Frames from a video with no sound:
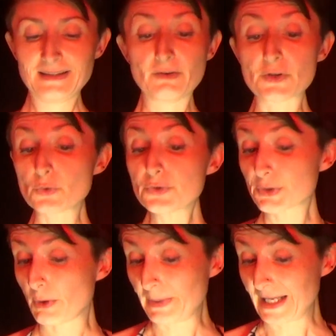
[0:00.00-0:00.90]
There is
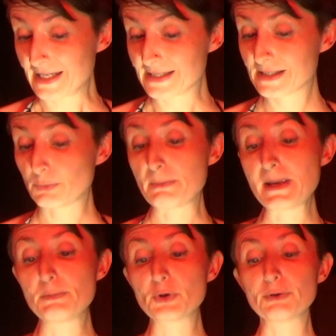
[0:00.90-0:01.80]
also a place where
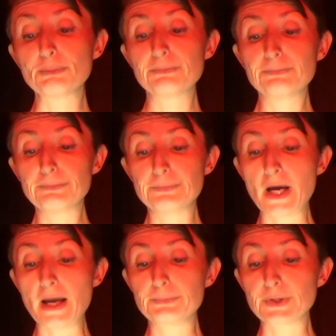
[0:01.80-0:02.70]
people can,
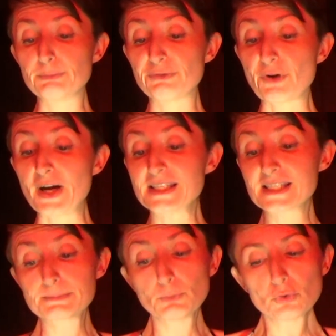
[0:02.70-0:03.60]
uh, can provide
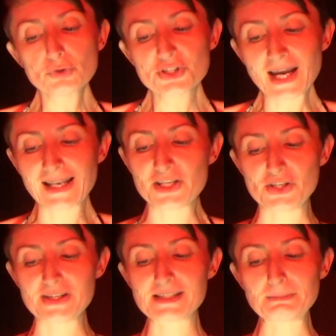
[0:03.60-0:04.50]
small
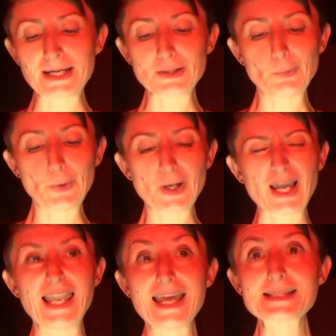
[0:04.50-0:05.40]
challenges to make the work
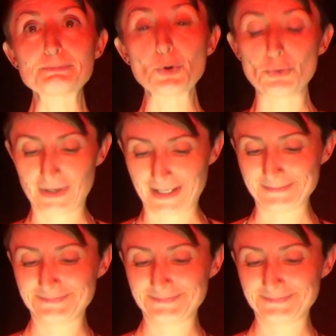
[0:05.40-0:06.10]
less boring.